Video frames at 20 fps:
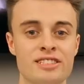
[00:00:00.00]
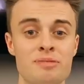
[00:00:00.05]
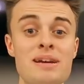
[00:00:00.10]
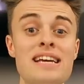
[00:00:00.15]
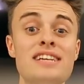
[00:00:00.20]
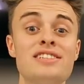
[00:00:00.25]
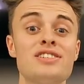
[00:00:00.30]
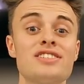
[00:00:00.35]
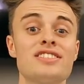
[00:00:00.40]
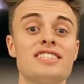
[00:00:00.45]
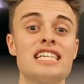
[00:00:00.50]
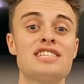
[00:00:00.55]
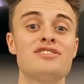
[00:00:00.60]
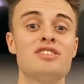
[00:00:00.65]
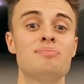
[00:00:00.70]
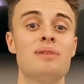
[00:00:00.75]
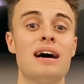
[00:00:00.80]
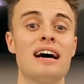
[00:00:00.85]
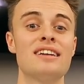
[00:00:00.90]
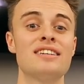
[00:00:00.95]
To be a
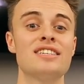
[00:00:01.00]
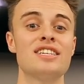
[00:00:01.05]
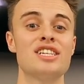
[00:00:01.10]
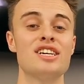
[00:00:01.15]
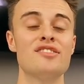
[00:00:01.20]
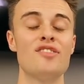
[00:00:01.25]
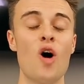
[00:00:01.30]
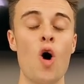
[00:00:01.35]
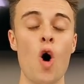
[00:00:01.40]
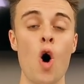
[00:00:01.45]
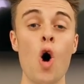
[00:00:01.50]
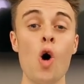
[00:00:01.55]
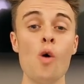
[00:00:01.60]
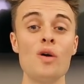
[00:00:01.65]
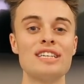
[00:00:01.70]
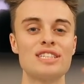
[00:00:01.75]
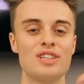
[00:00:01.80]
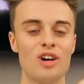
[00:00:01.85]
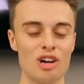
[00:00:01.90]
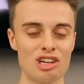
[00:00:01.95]
successful band, you've
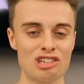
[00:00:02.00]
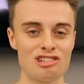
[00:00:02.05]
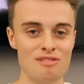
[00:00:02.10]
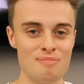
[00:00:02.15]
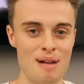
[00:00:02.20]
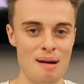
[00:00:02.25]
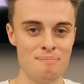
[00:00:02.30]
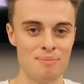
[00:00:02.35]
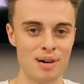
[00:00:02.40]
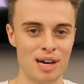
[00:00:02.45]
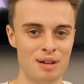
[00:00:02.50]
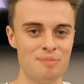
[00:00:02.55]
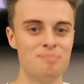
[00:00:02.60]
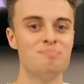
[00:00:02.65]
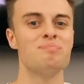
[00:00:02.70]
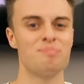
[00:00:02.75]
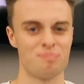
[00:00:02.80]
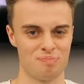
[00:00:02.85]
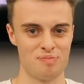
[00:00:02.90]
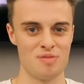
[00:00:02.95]
always got to remember
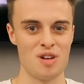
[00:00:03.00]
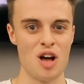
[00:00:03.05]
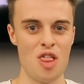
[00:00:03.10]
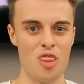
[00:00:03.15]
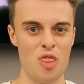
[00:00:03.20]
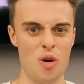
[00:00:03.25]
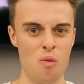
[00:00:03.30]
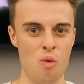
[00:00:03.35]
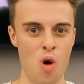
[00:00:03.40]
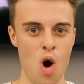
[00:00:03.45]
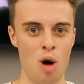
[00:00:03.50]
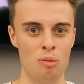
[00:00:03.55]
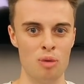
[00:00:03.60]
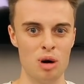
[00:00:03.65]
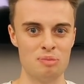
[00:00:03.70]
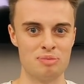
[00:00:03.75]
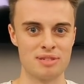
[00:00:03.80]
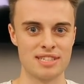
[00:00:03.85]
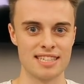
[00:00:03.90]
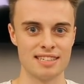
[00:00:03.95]
the
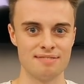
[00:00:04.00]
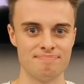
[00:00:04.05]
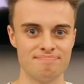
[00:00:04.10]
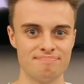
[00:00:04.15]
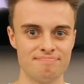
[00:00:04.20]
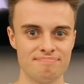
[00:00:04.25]
warm-ups.